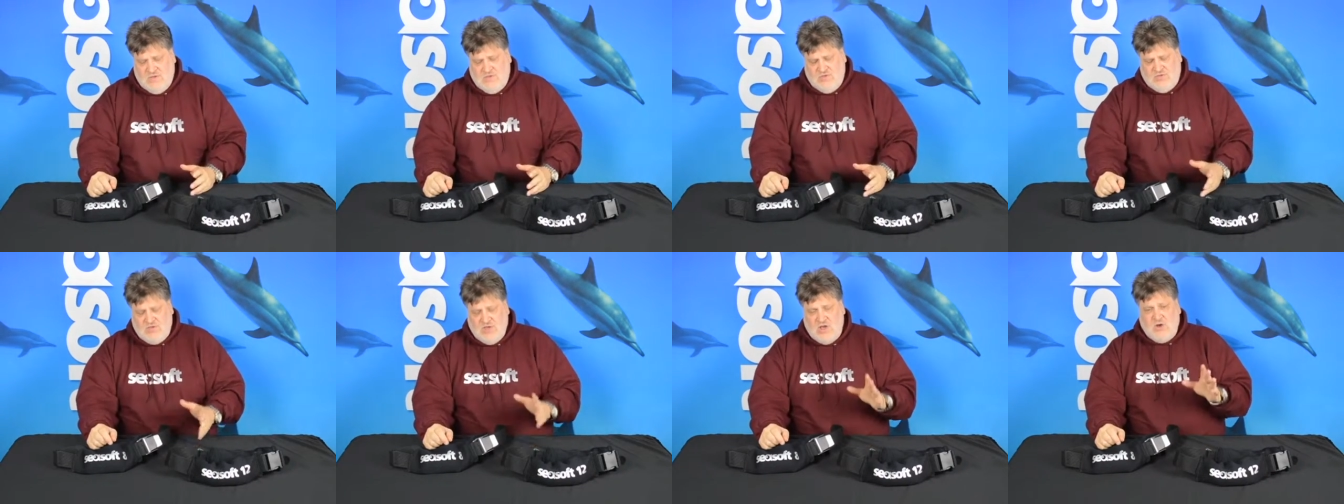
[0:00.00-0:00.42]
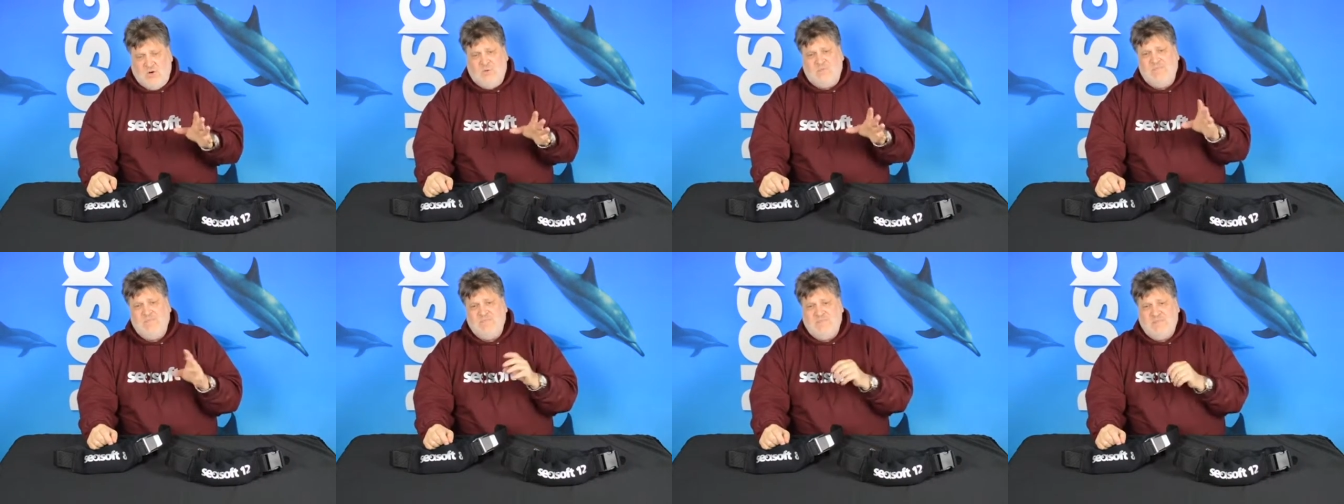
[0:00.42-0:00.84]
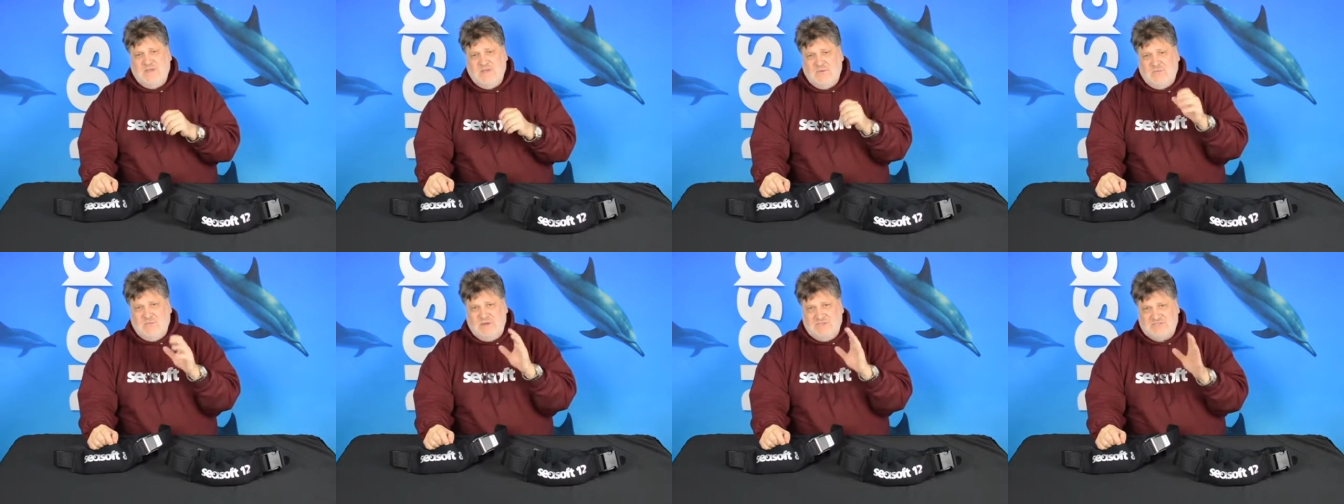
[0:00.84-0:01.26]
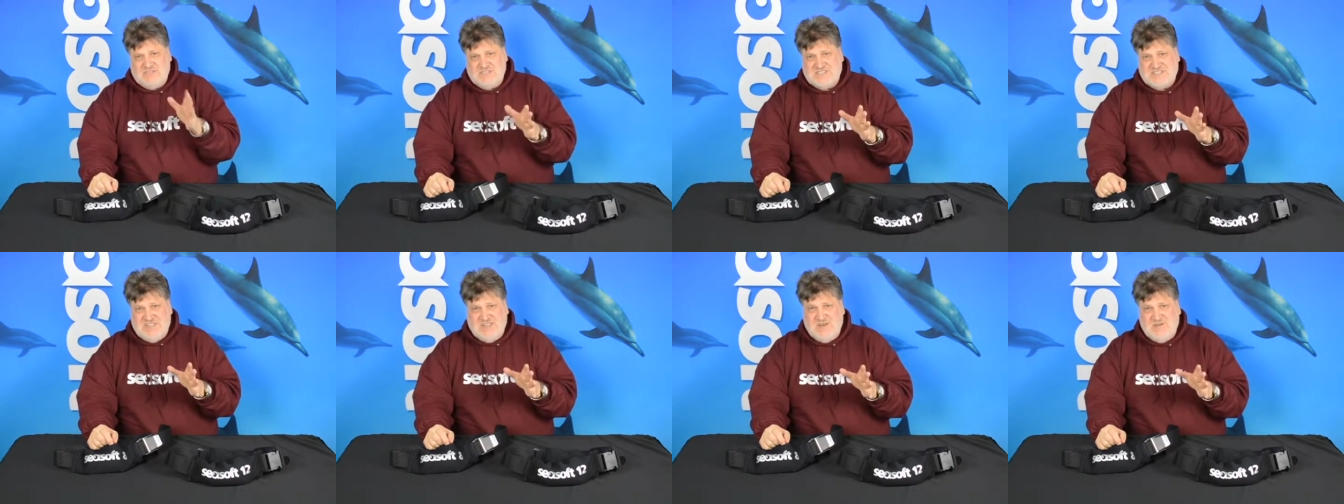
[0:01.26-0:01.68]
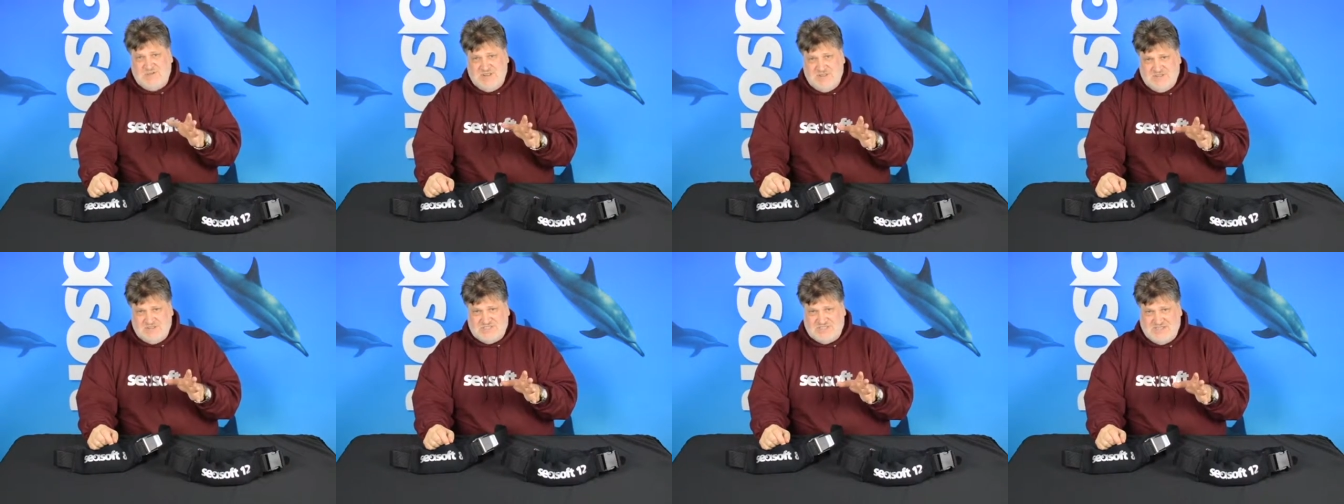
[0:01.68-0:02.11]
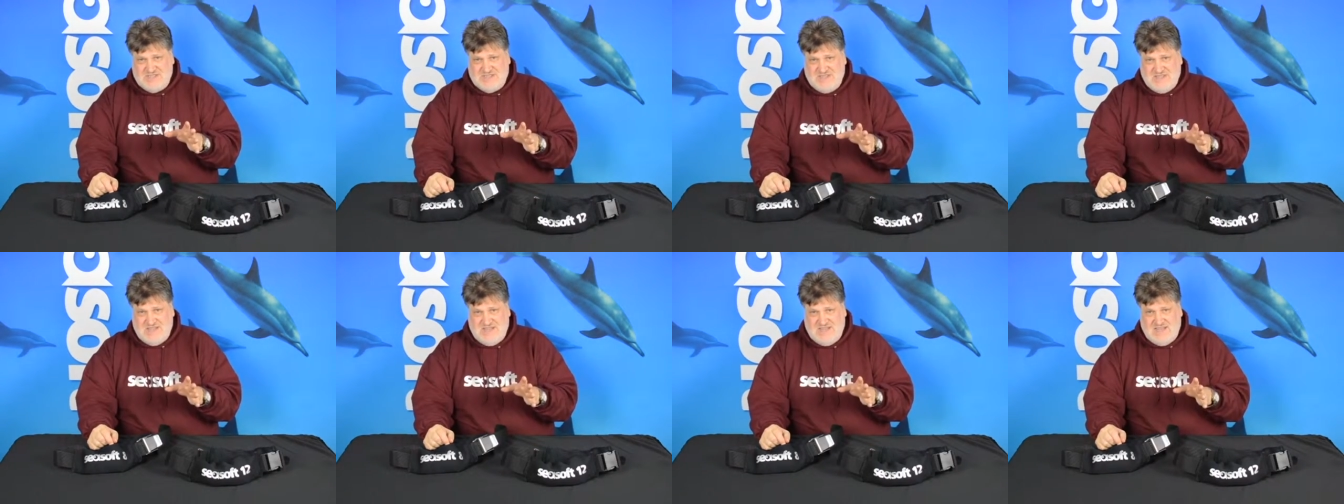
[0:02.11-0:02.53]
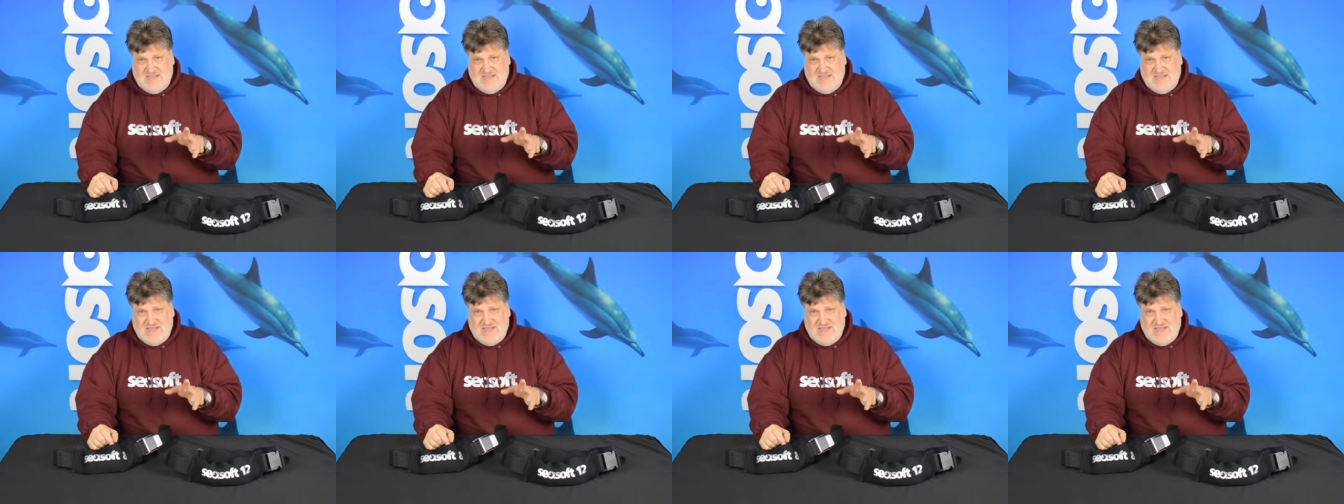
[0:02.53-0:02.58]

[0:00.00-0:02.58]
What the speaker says: So we're just introducing